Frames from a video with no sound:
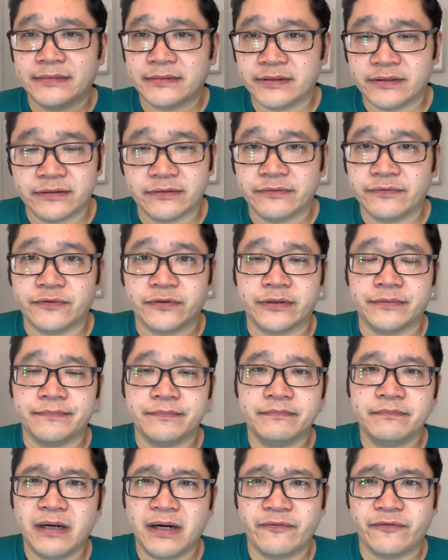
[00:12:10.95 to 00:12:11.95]
you know, probably
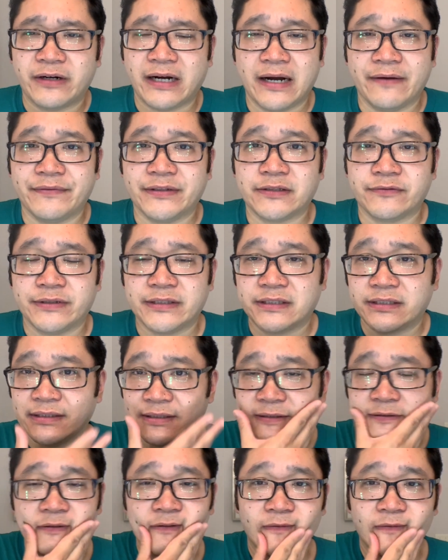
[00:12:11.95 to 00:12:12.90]
for obvious reasons.